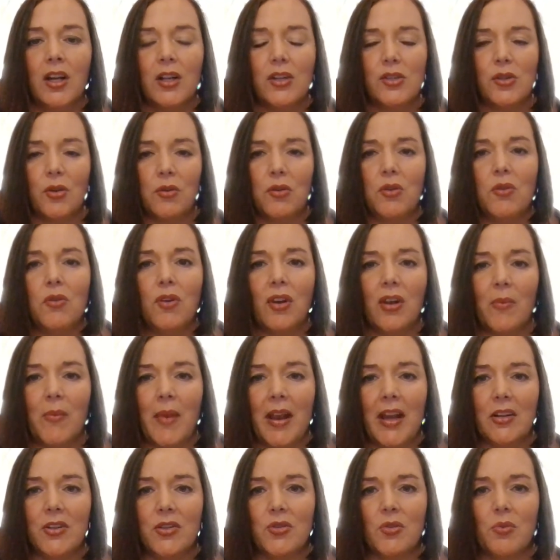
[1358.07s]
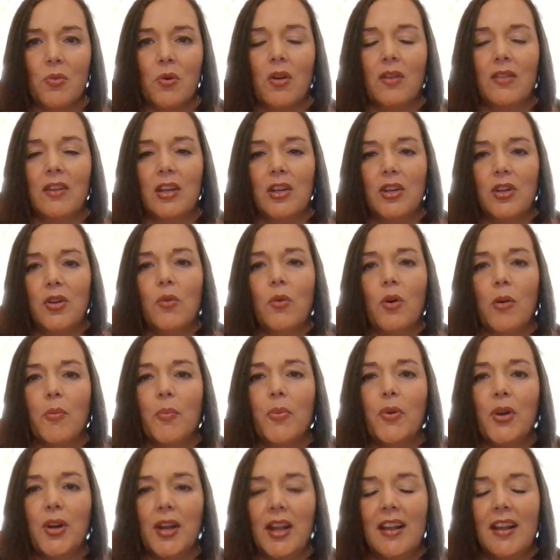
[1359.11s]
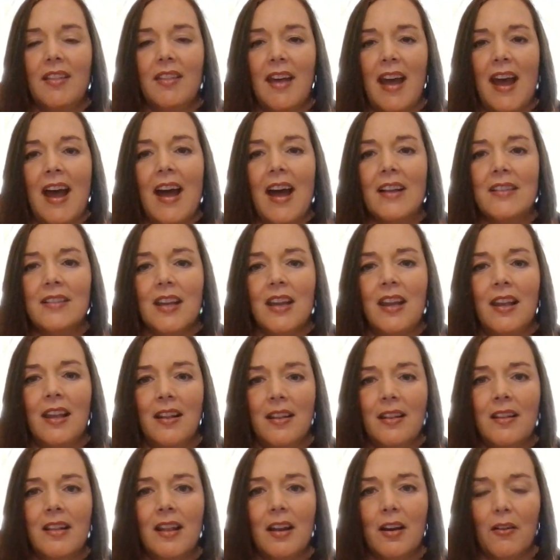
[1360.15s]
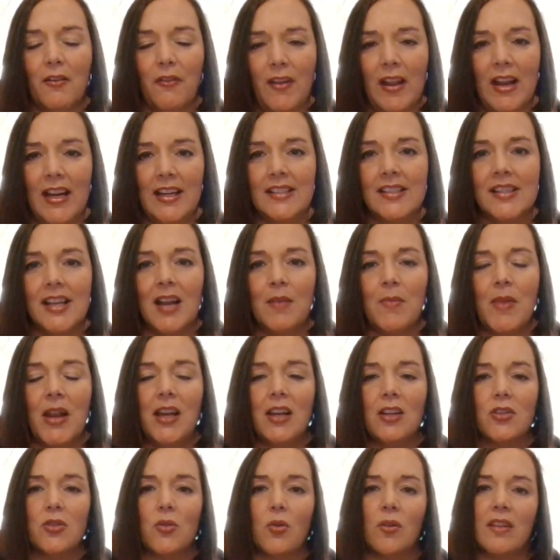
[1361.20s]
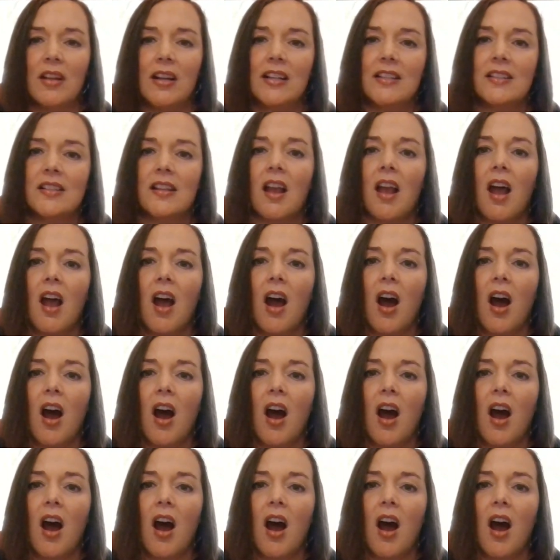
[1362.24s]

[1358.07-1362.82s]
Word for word: So you mm-hmm. can make sure that you are putting that in their face and making sure that it's